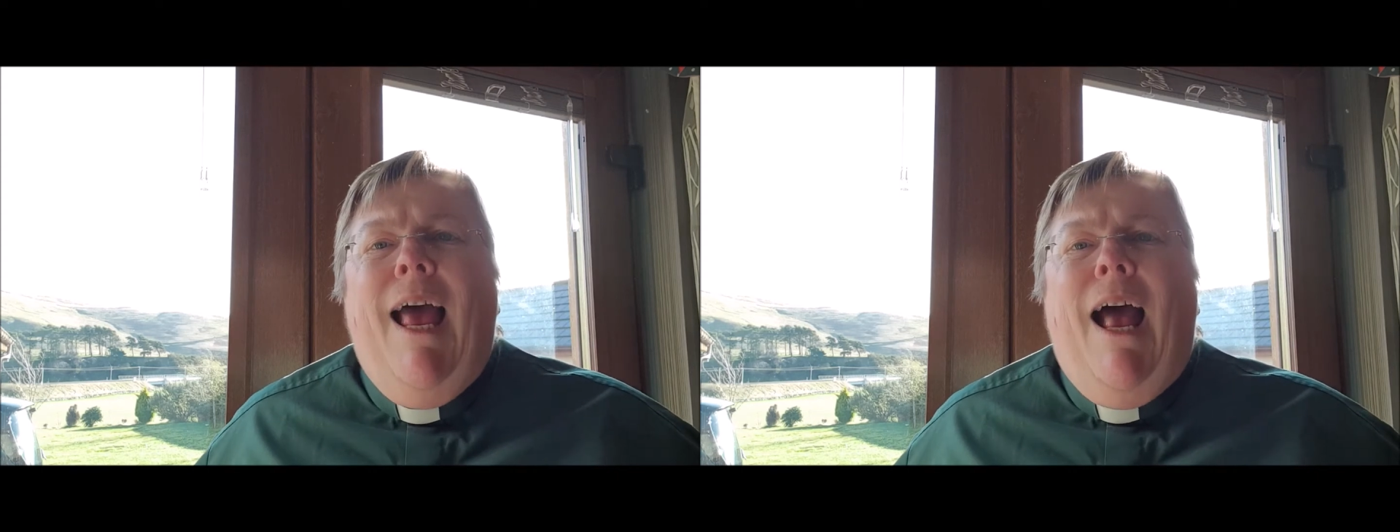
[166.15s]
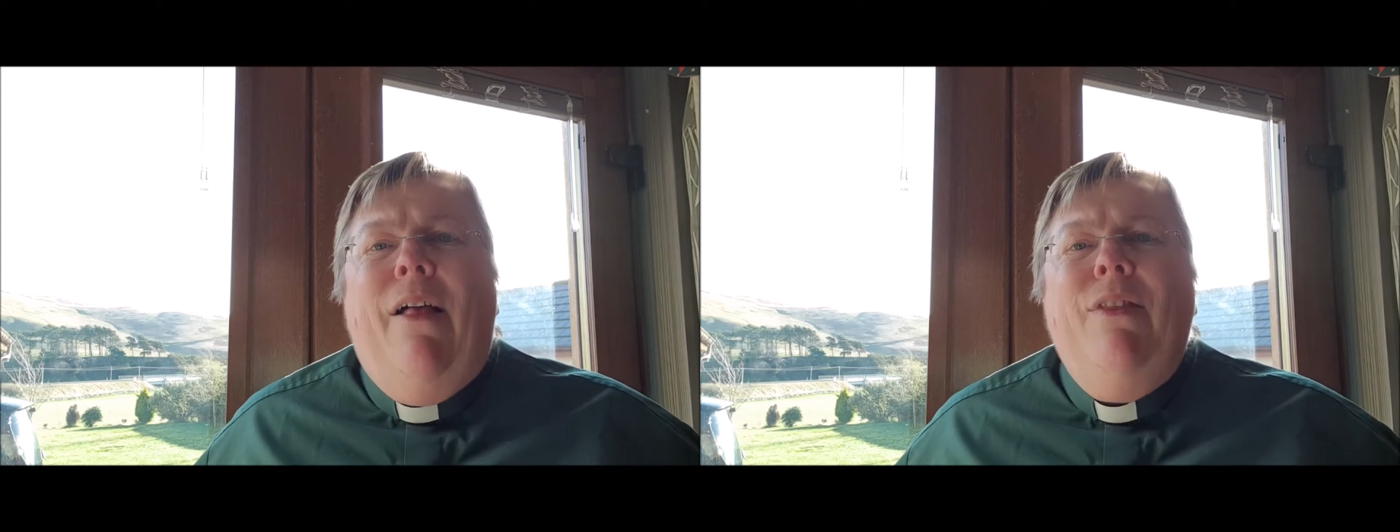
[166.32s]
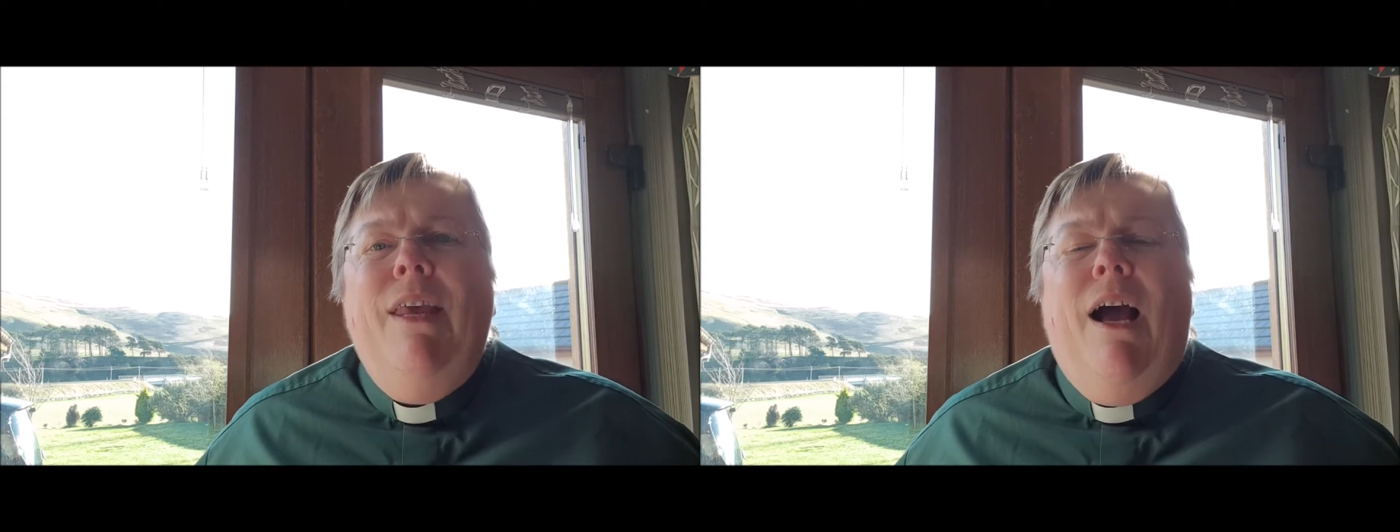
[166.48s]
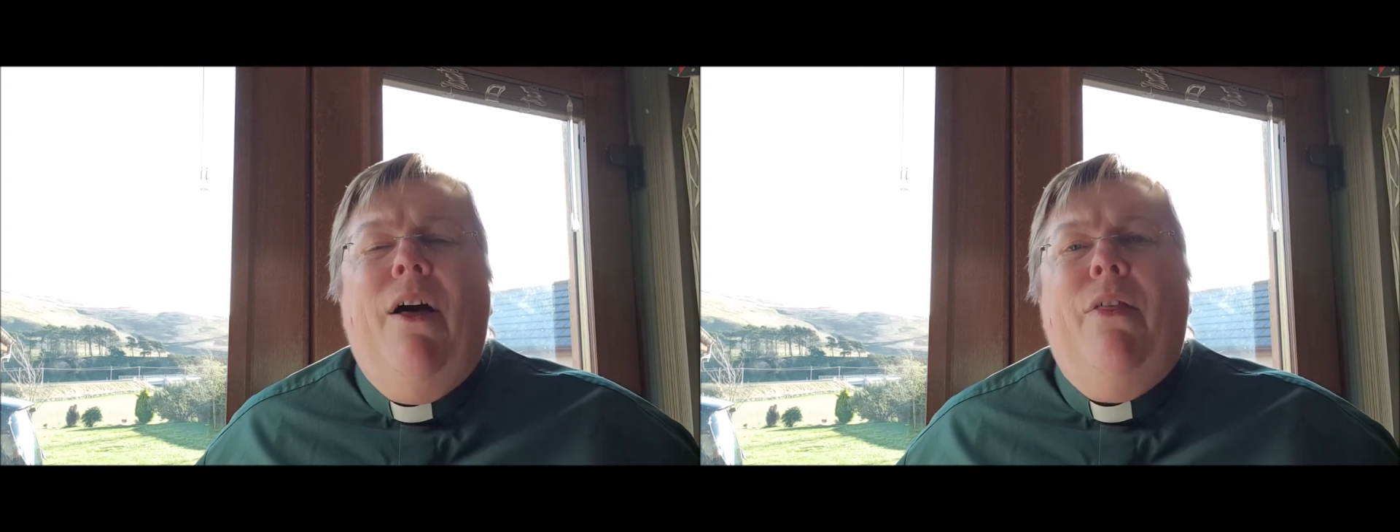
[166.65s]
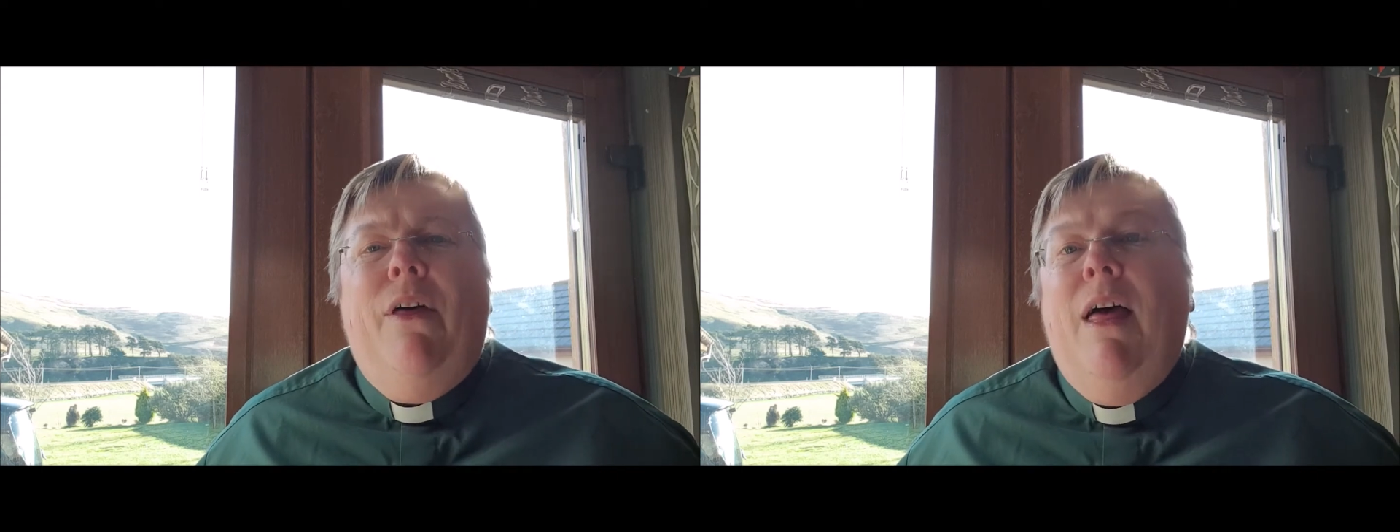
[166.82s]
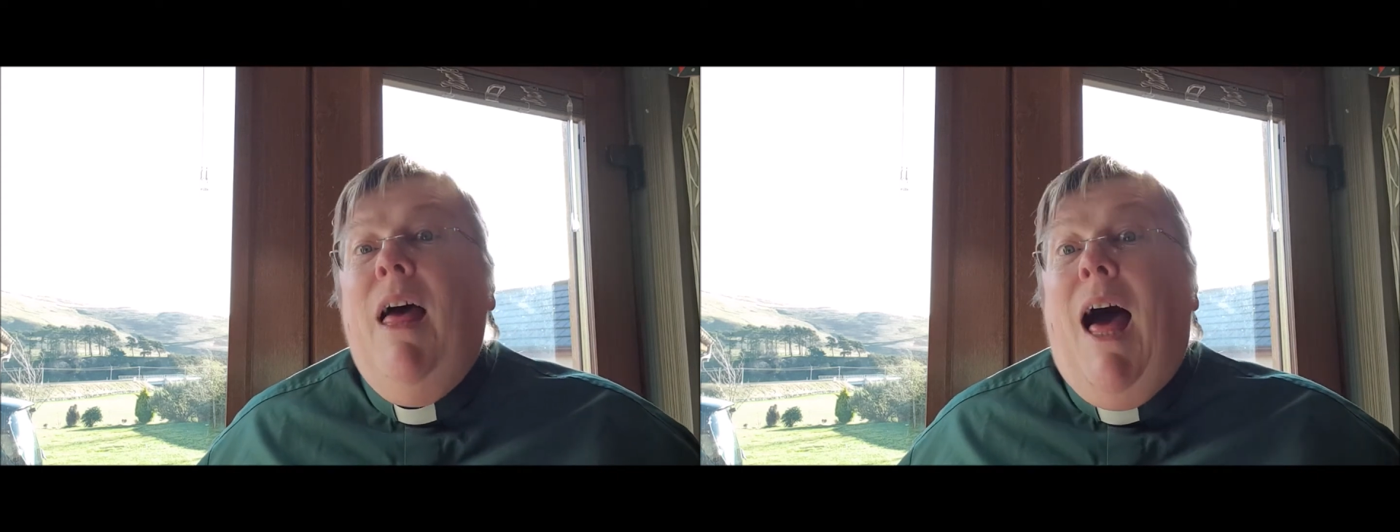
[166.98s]
and the
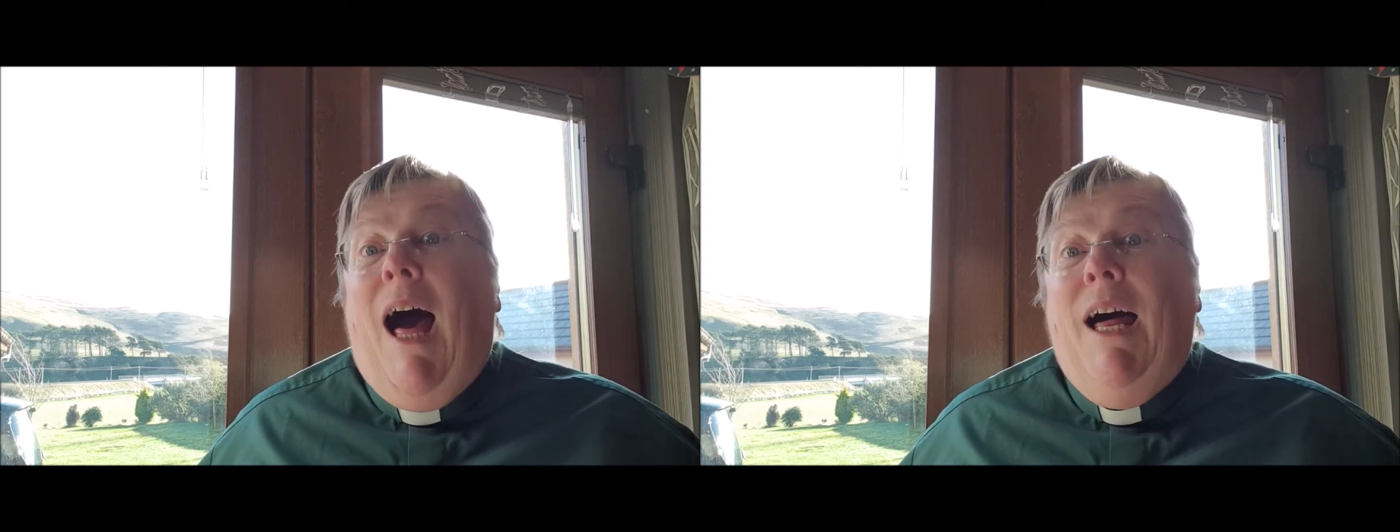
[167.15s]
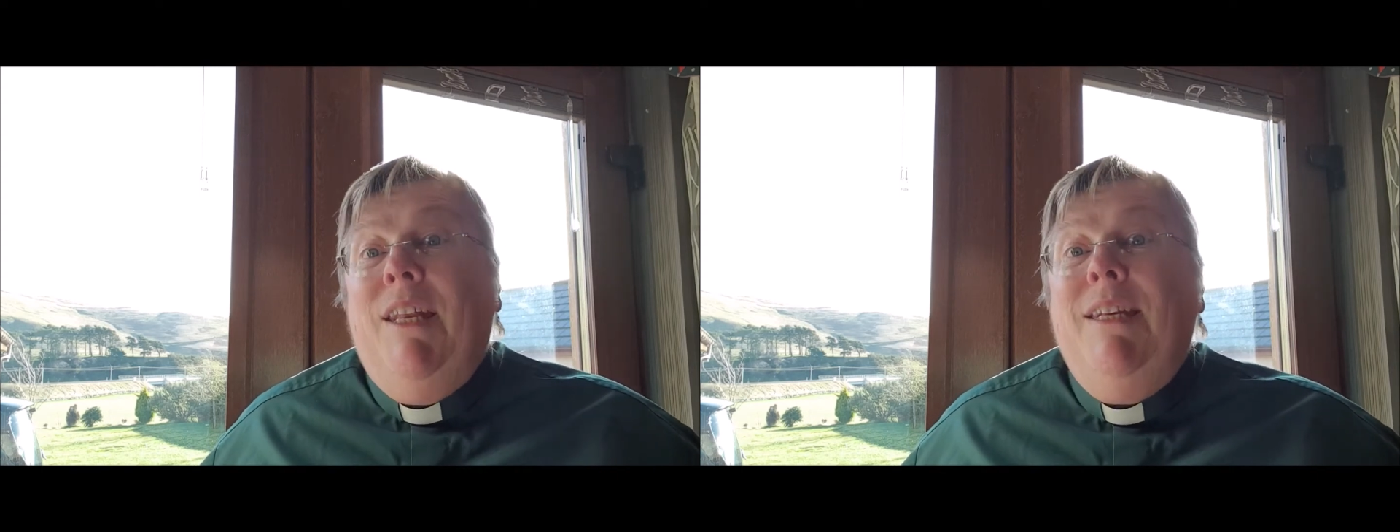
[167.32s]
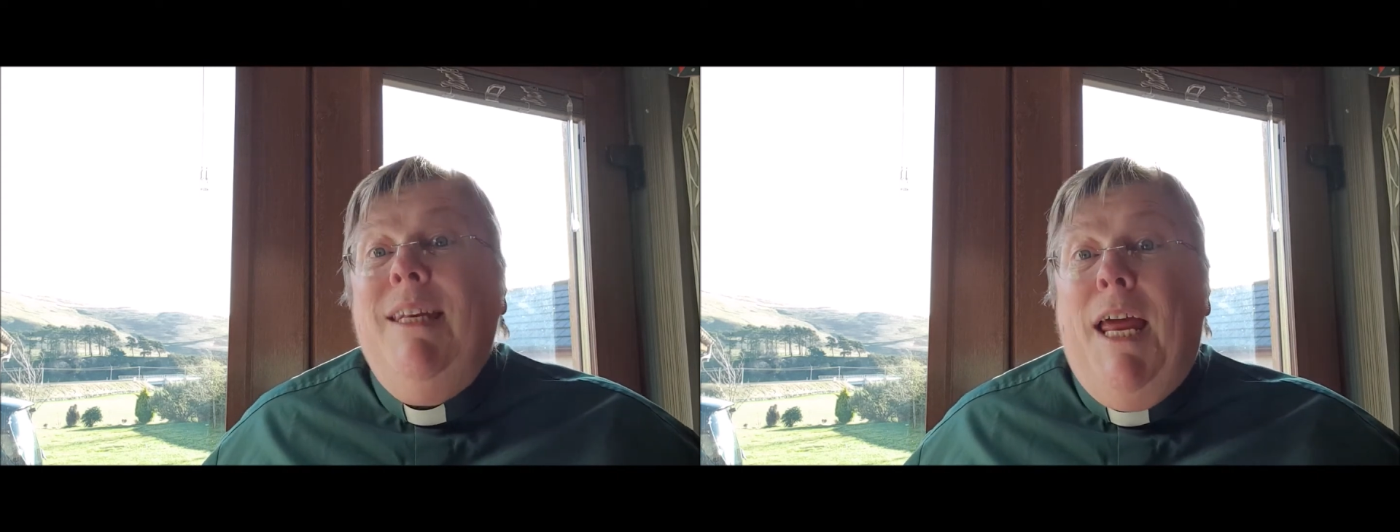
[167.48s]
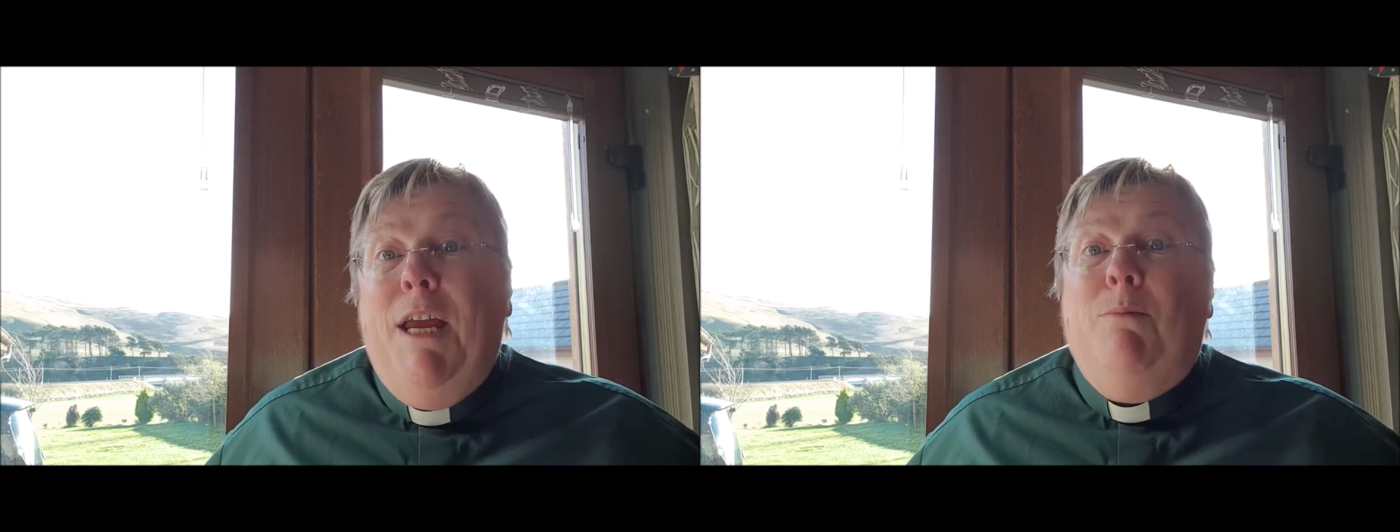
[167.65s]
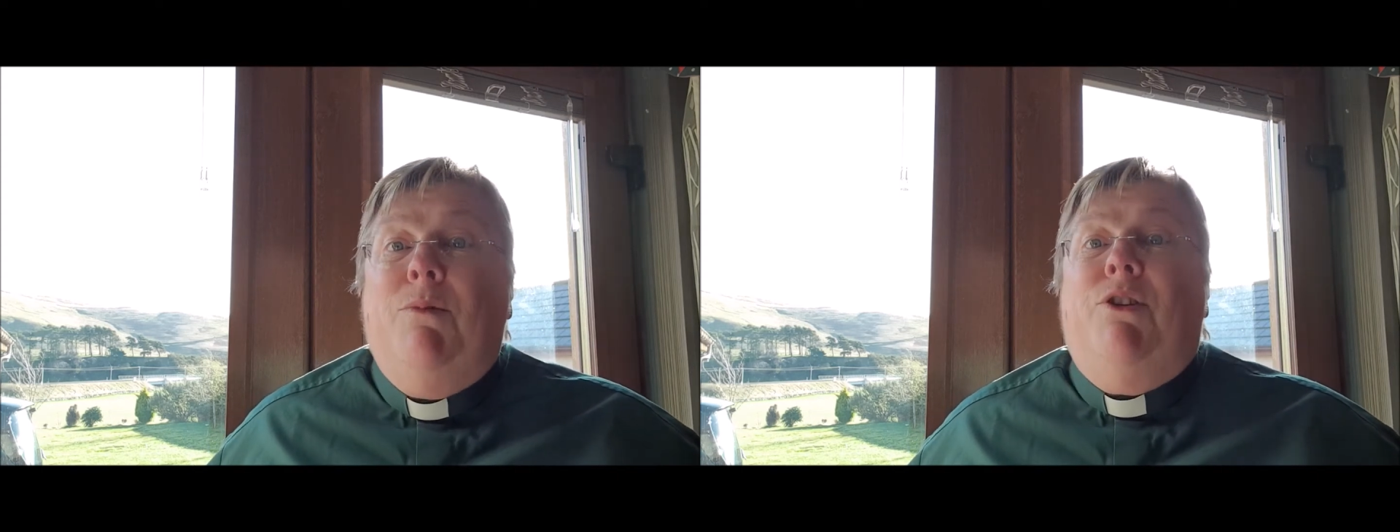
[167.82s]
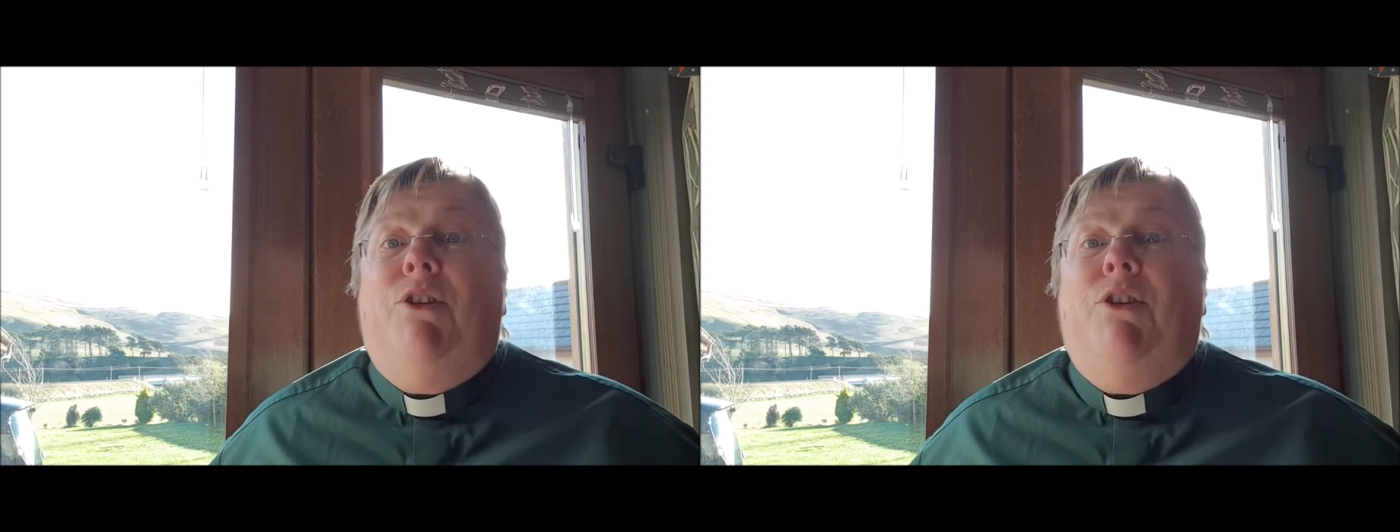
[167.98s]
other unnamed